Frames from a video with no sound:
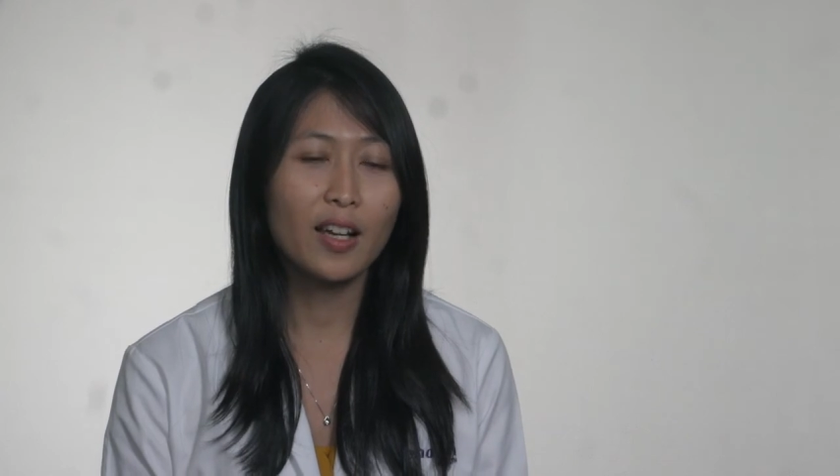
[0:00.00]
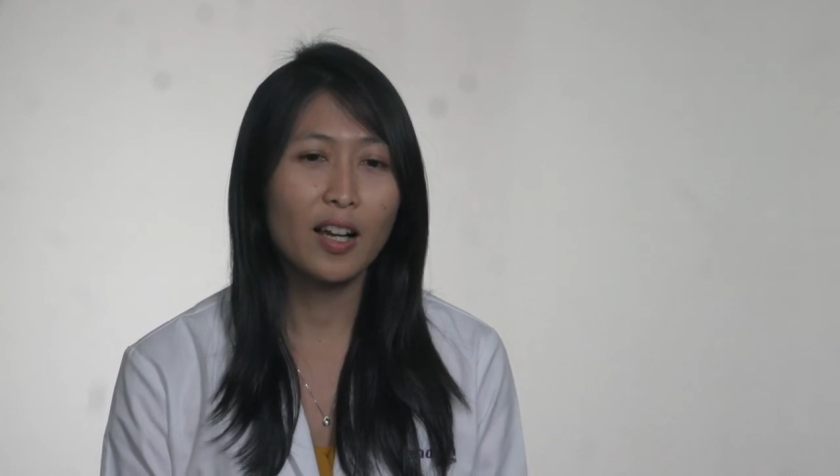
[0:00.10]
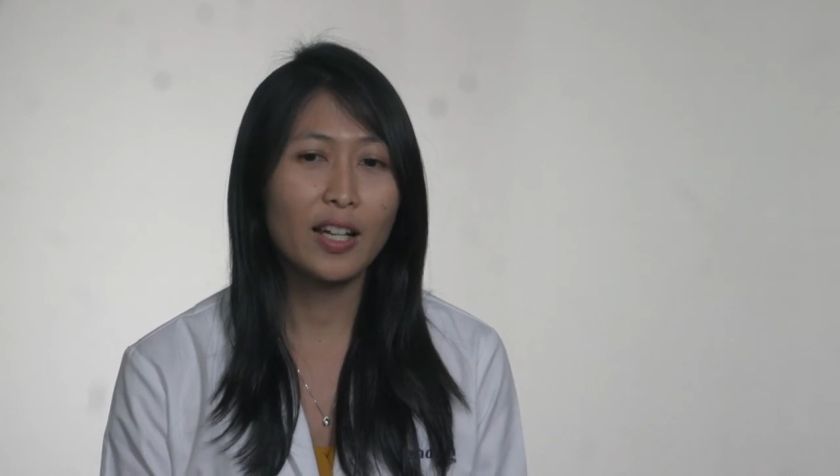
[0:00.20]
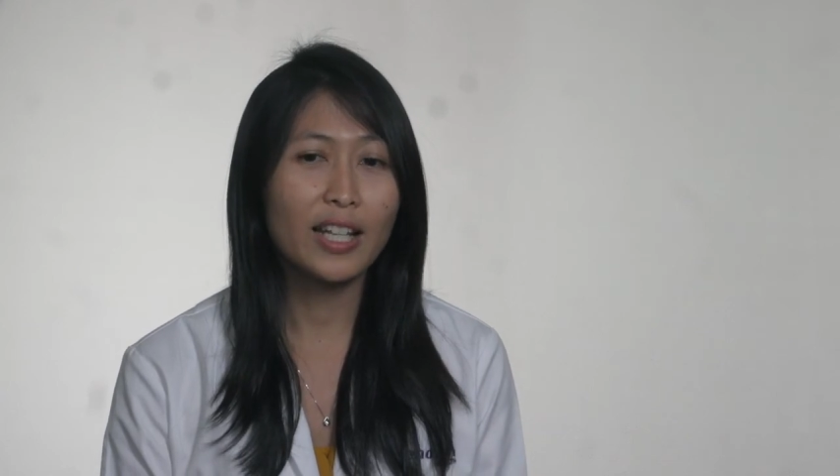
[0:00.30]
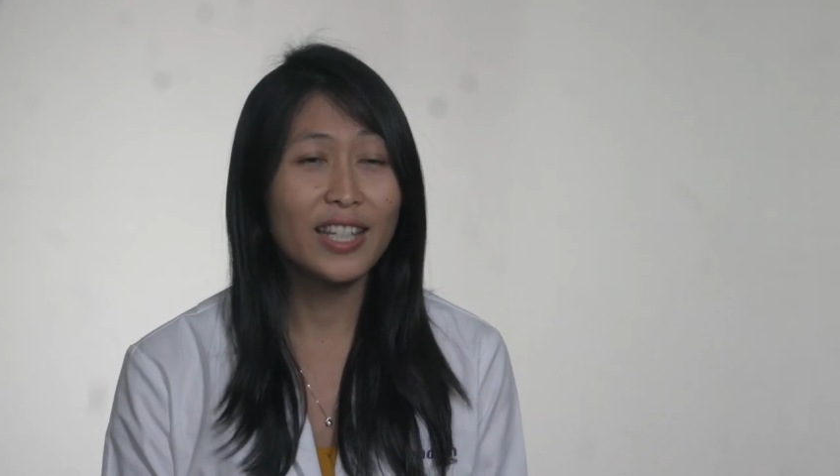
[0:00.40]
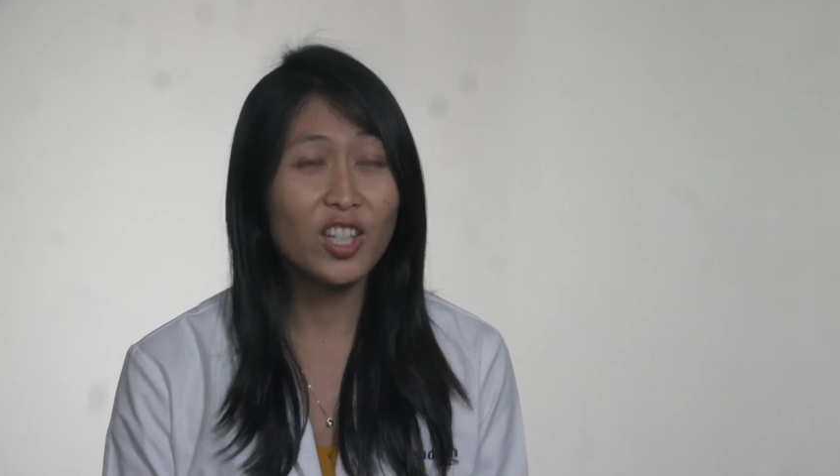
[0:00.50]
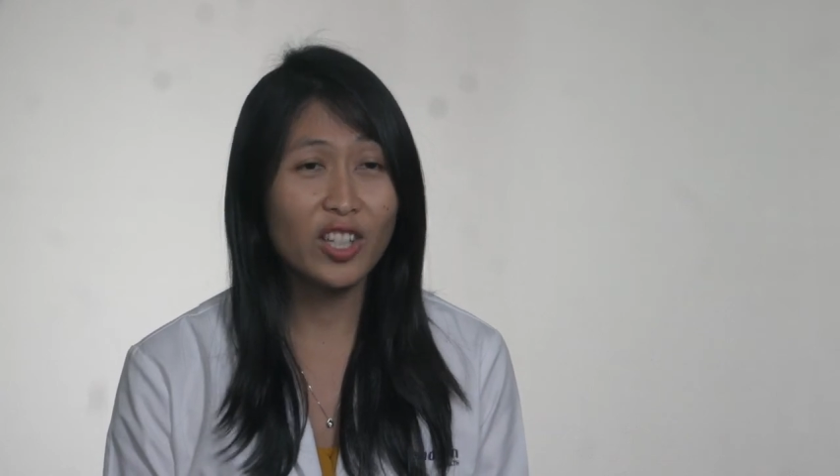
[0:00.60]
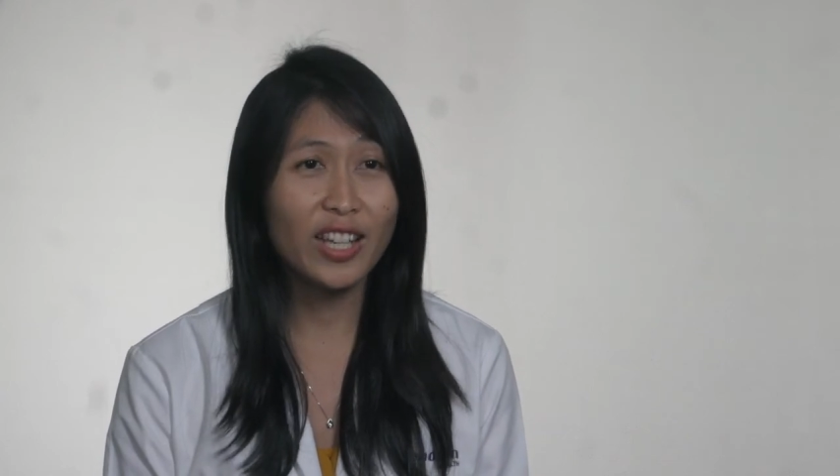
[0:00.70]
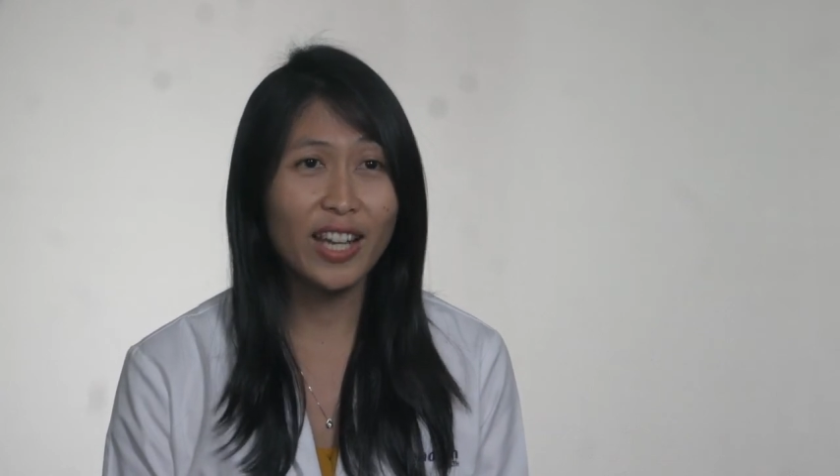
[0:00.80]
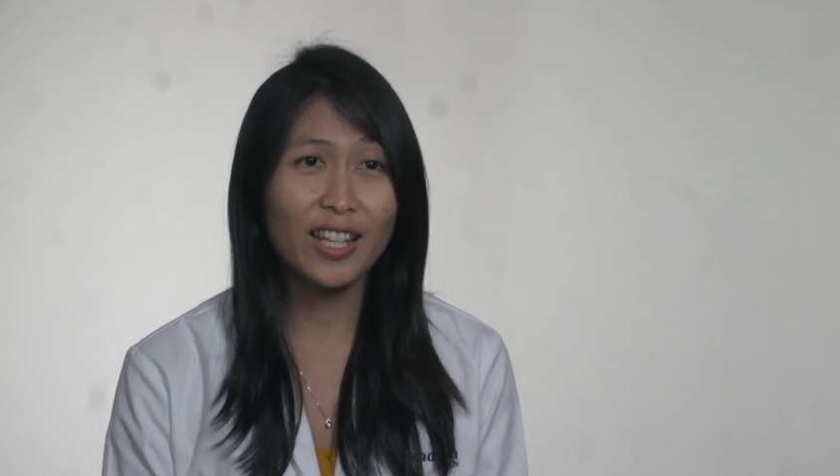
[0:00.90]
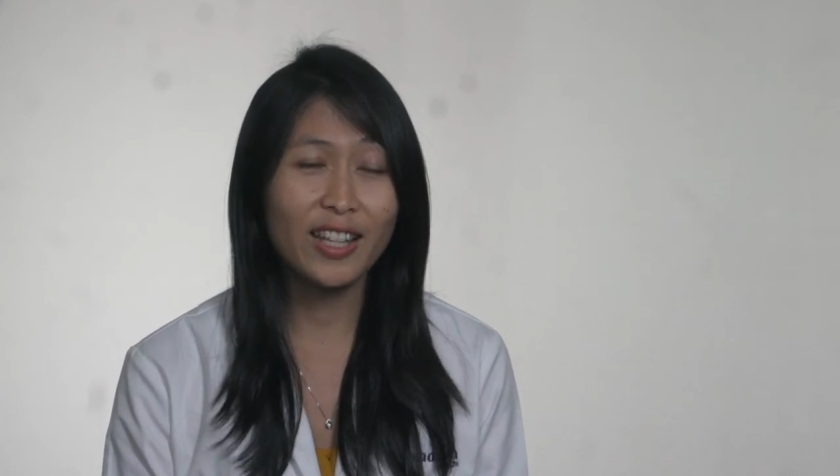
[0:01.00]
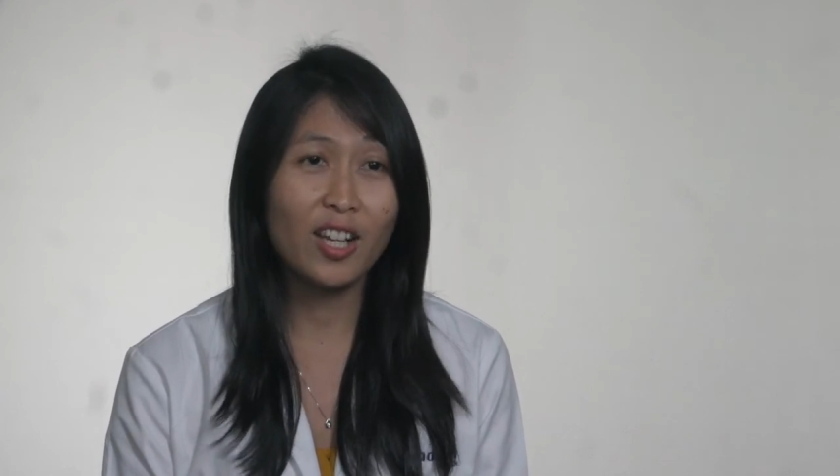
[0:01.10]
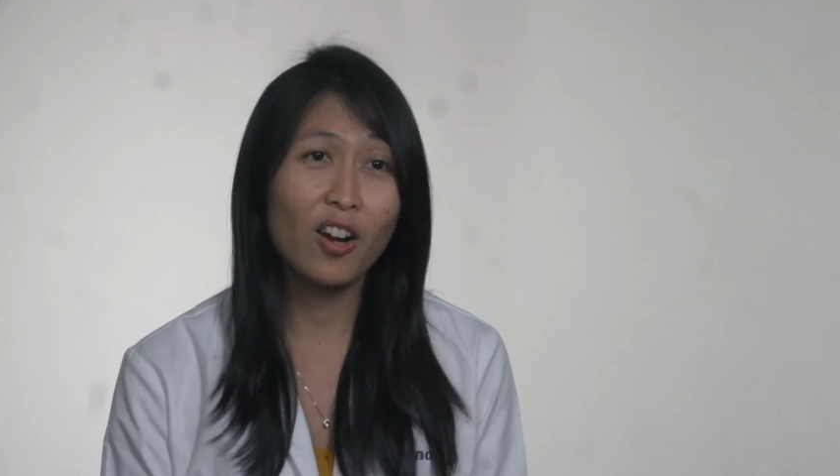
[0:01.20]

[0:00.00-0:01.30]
uh, essentially anything